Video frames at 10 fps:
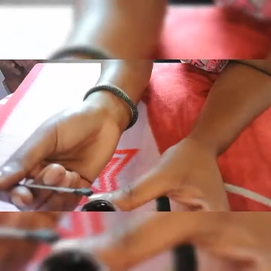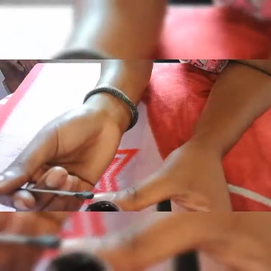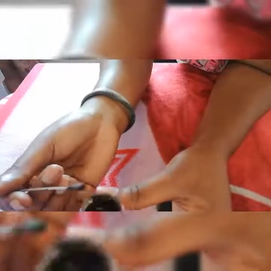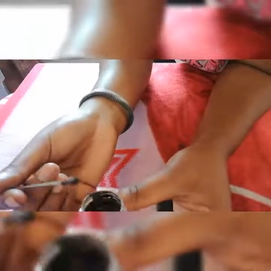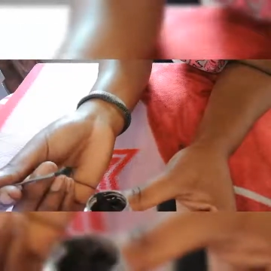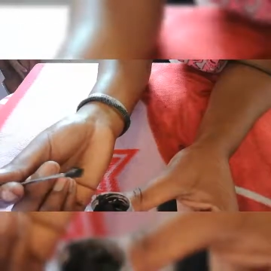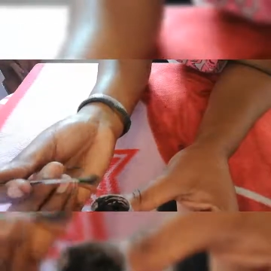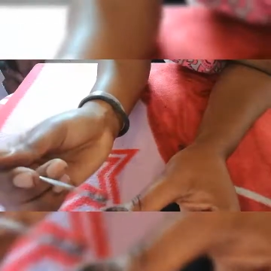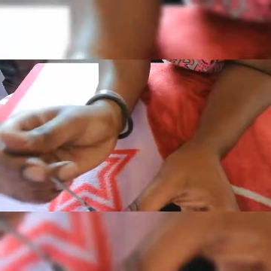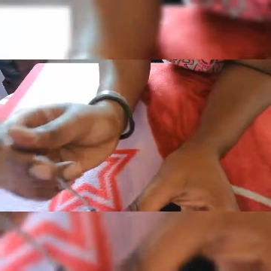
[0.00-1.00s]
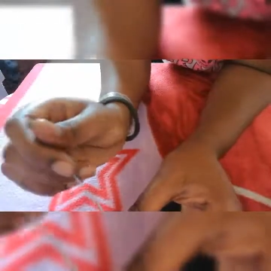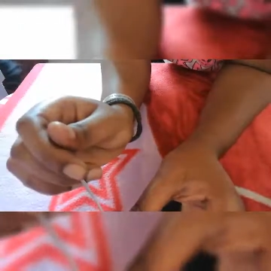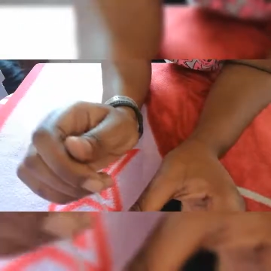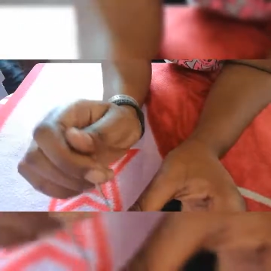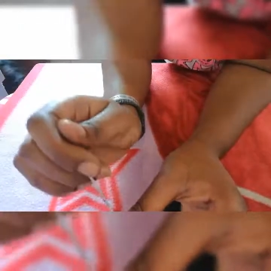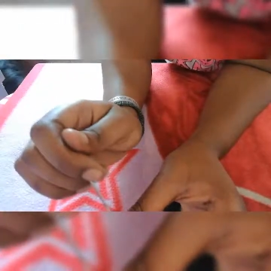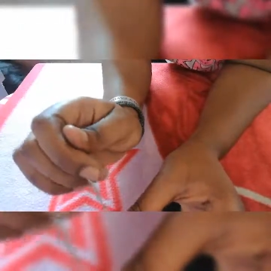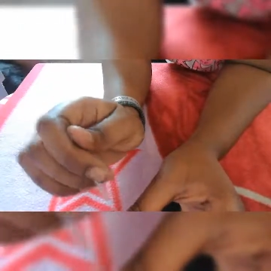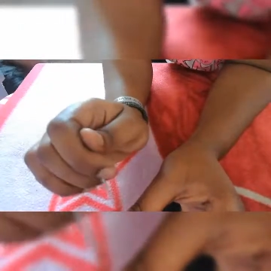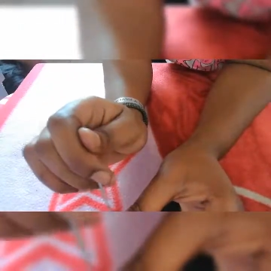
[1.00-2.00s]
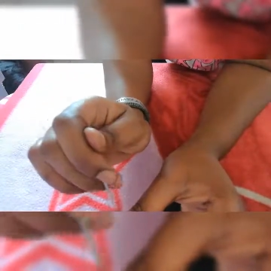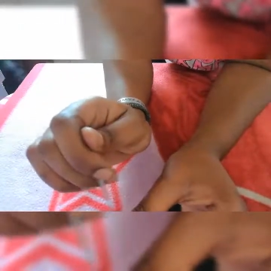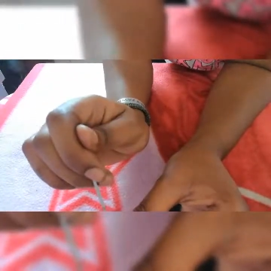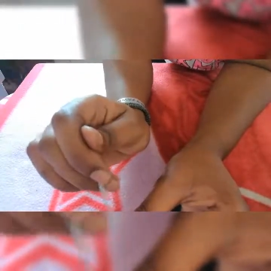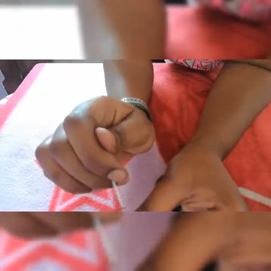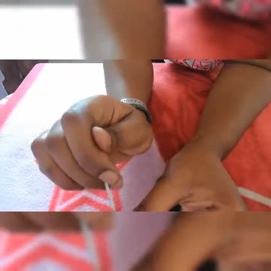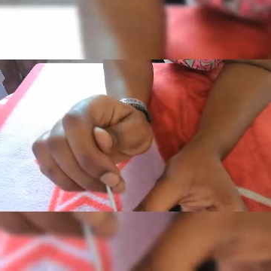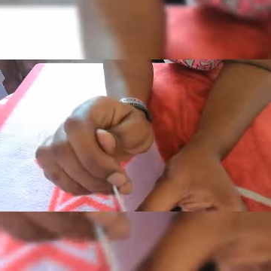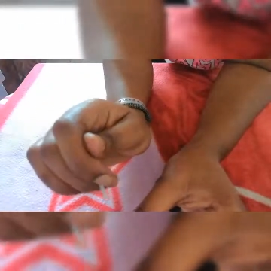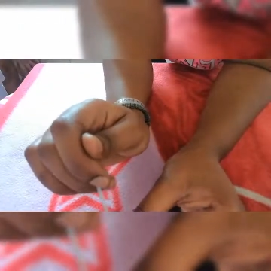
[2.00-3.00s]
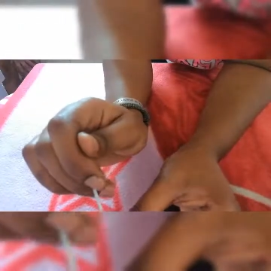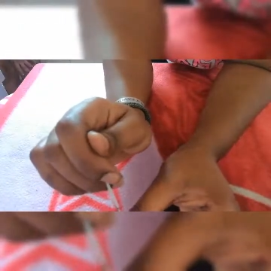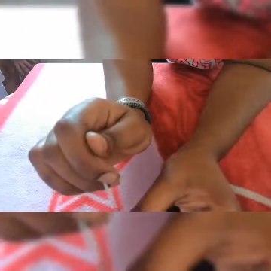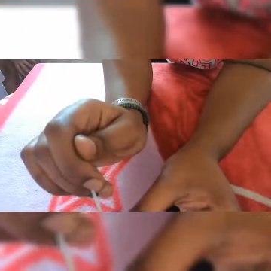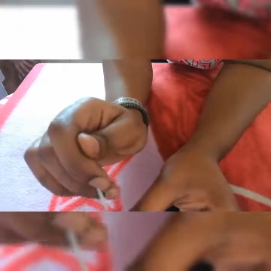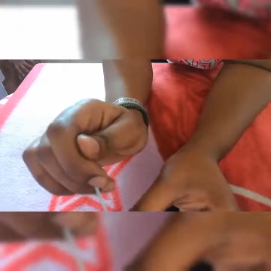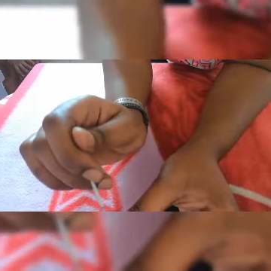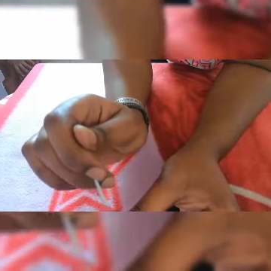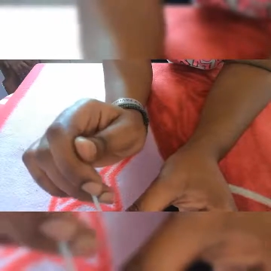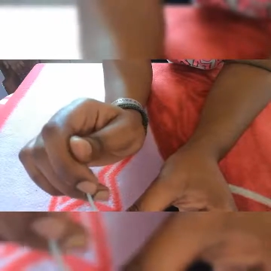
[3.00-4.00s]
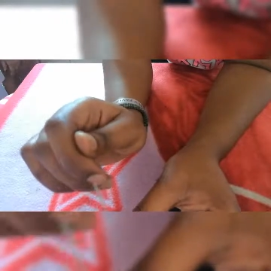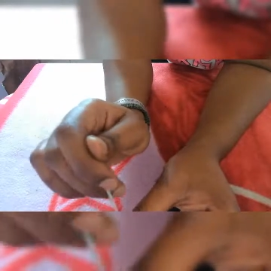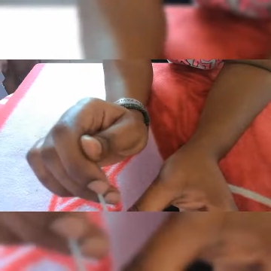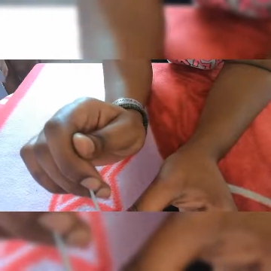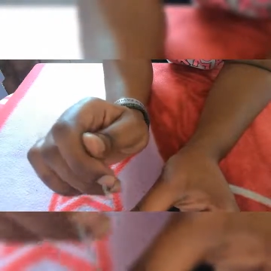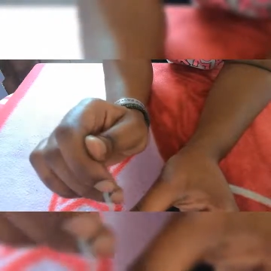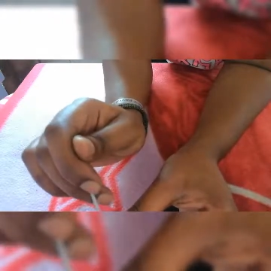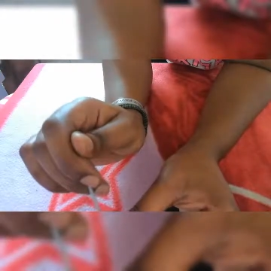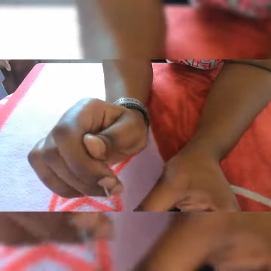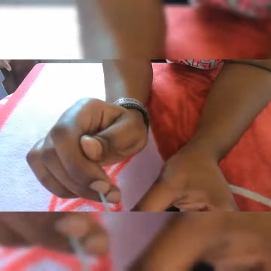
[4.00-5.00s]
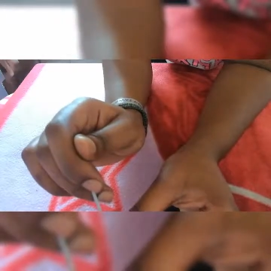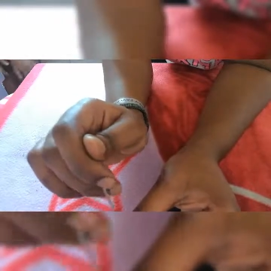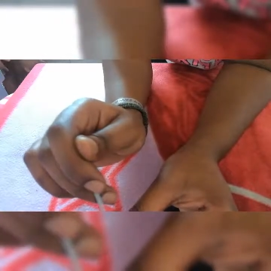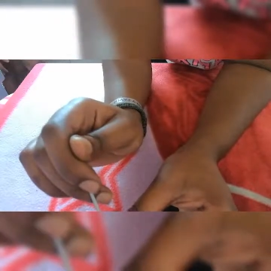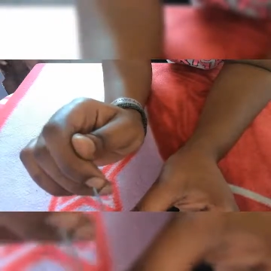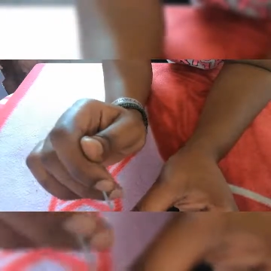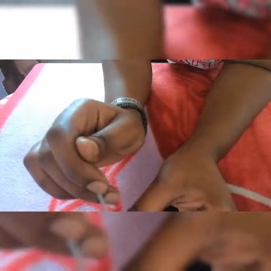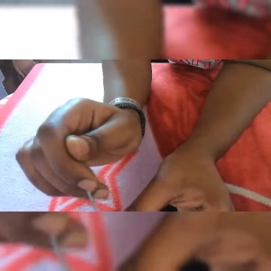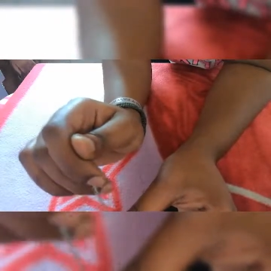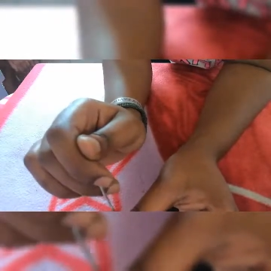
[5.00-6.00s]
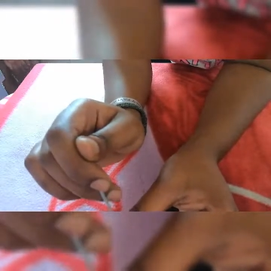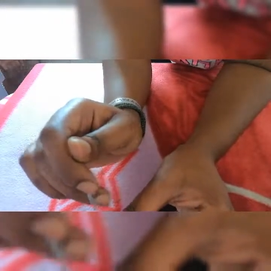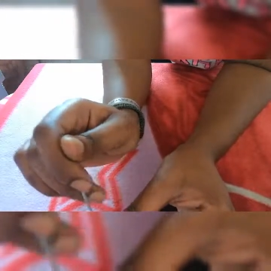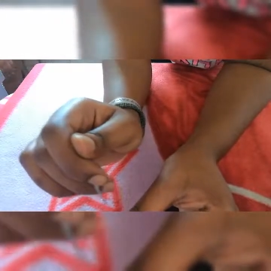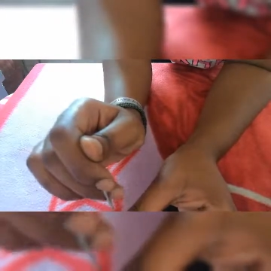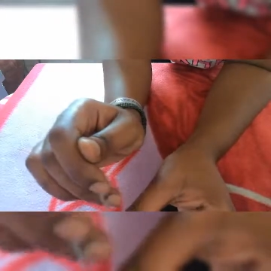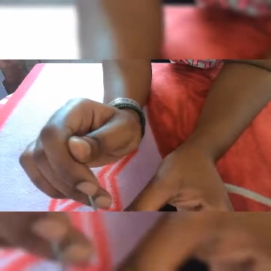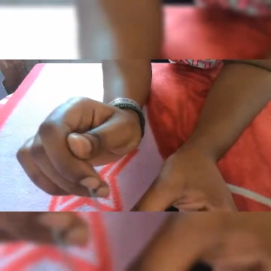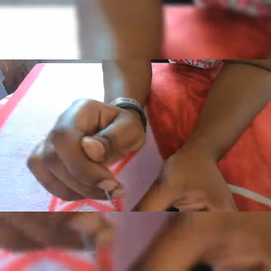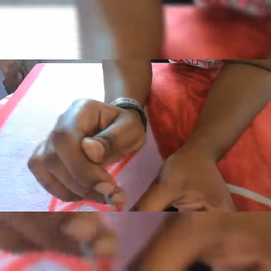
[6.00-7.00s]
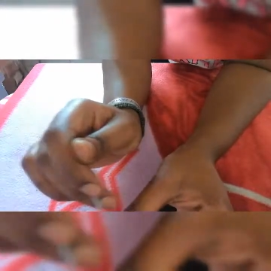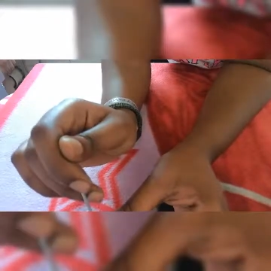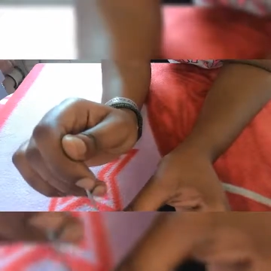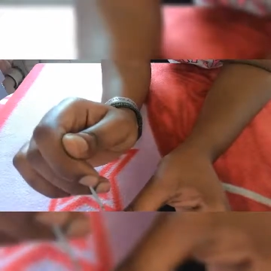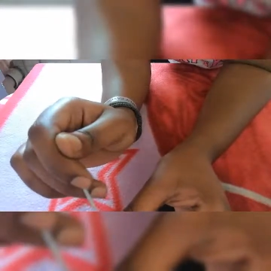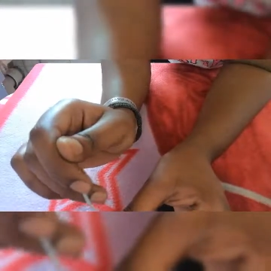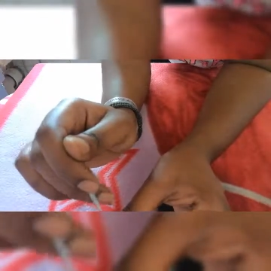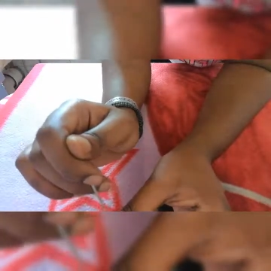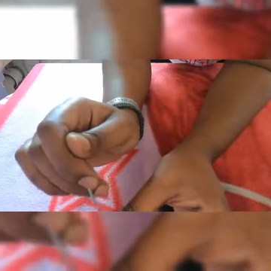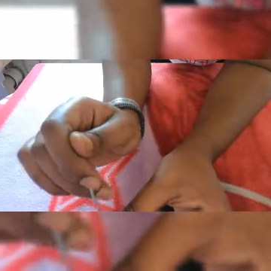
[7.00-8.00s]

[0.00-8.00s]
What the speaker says: (no speaker visible)